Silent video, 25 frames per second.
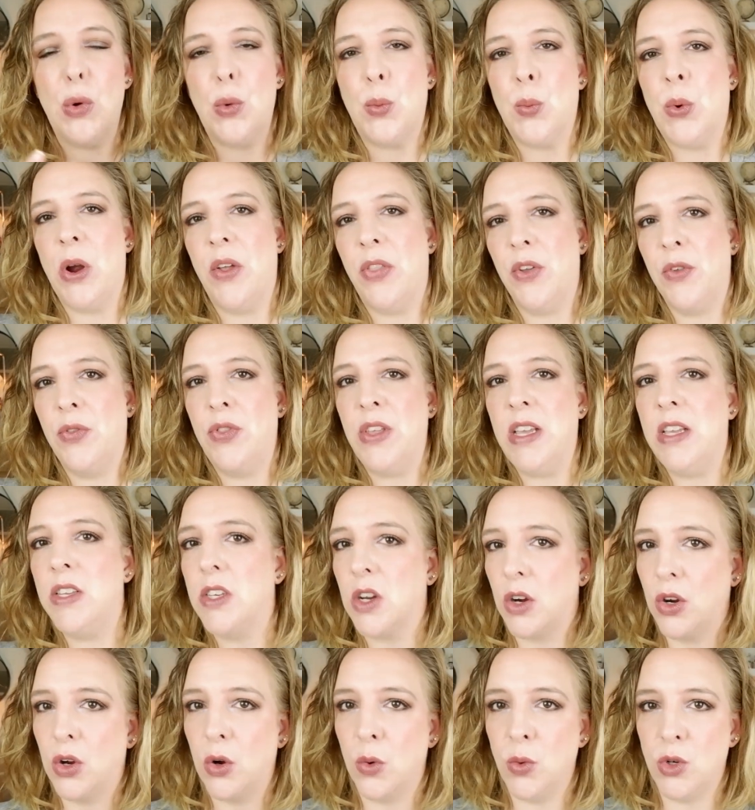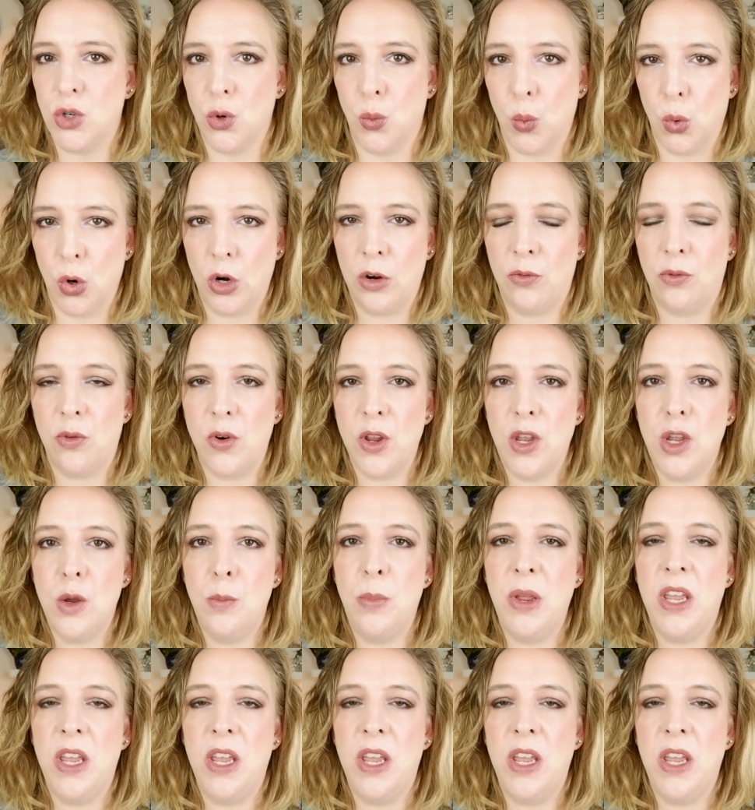whether these are going to work for you,